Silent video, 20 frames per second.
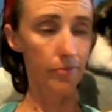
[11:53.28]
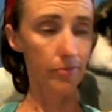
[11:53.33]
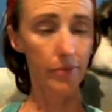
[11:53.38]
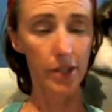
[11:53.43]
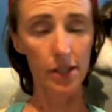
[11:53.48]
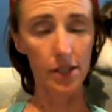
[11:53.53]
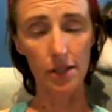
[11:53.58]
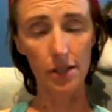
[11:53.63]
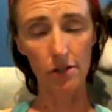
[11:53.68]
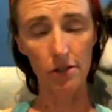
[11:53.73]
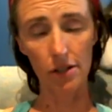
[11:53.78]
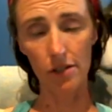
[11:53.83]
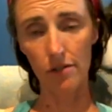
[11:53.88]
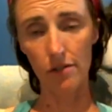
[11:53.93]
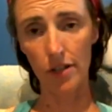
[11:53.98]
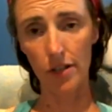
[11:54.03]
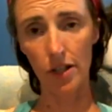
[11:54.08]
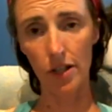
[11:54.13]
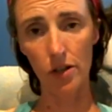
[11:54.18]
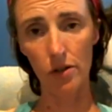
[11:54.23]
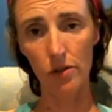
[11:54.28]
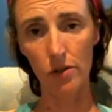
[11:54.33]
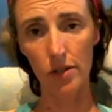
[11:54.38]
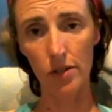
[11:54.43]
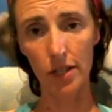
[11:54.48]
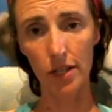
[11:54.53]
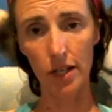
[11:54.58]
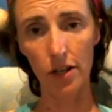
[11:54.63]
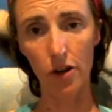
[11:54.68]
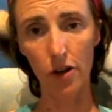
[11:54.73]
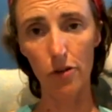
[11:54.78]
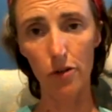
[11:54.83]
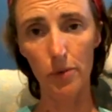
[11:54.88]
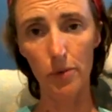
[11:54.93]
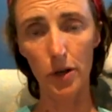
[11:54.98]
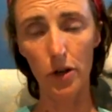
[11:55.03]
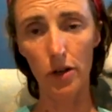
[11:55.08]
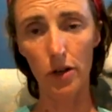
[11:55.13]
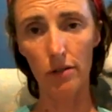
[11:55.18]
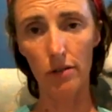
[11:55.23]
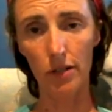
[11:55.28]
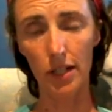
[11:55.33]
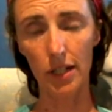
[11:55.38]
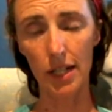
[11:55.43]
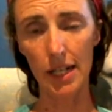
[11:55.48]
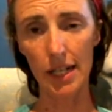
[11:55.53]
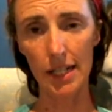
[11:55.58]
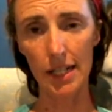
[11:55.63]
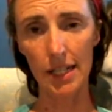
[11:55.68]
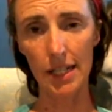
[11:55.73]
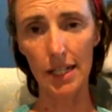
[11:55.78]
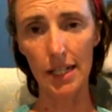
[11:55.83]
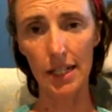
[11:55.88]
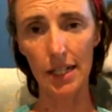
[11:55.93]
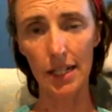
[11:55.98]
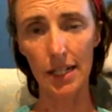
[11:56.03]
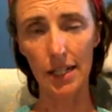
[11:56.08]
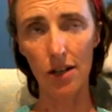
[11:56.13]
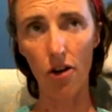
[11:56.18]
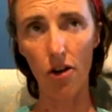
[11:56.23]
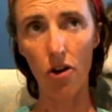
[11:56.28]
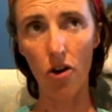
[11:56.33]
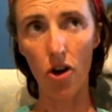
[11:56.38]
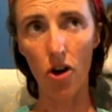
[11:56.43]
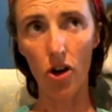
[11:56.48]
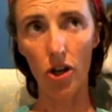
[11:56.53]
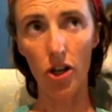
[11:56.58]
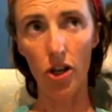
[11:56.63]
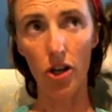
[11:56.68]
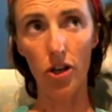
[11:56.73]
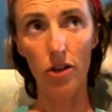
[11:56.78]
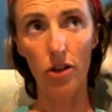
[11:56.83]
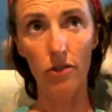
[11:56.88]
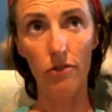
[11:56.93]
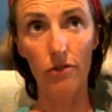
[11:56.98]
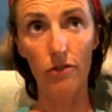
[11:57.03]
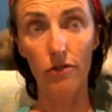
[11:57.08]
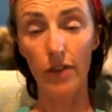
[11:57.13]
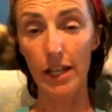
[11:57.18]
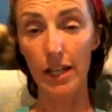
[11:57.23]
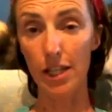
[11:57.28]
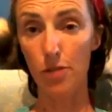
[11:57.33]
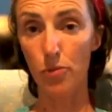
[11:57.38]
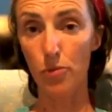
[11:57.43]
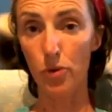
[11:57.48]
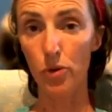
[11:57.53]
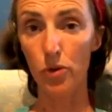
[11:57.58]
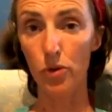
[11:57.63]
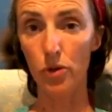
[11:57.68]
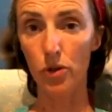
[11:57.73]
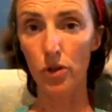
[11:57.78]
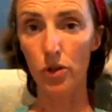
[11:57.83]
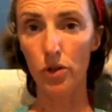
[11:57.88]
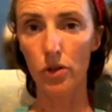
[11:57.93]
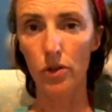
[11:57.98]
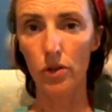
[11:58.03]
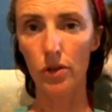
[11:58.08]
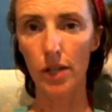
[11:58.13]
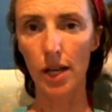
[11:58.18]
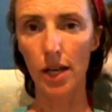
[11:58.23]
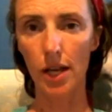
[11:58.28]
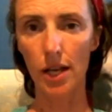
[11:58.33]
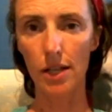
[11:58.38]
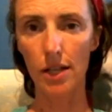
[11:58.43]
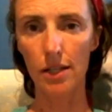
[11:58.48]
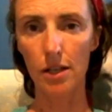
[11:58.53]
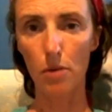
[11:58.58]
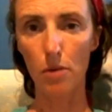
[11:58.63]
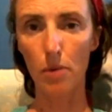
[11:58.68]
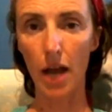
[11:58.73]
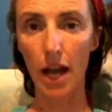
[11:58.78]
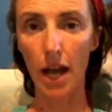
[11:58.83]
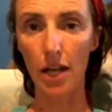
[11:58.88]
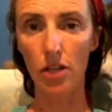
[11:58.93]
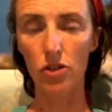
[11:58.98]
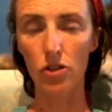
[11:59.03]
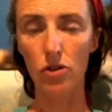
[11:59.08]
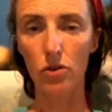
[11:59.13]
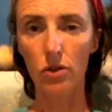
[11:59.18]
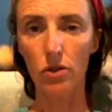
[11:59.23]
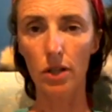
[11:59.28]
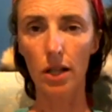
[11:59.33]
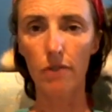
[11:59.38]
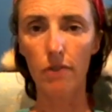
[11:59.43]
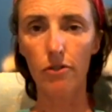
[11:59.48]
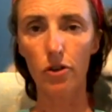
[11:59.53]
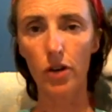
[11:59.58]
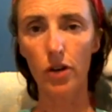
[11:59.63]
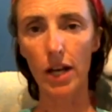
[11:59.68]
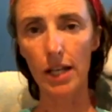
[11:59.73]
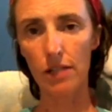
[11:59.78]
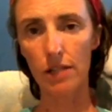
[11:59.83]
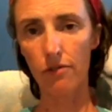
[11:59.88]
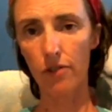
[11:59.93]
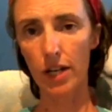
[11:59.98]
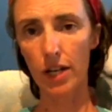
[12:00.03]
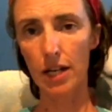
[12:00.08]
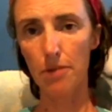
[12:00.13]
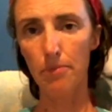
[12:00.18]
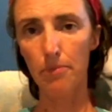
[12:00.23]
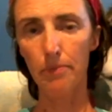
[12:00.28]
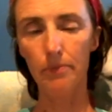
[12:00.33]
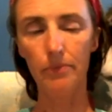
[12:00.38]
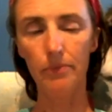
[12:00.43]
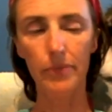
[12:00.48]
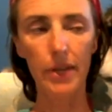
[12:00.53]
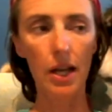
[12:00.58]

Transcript: this series of videos that are going to be connecting on Facebook. There's a page called Love Creates Freedom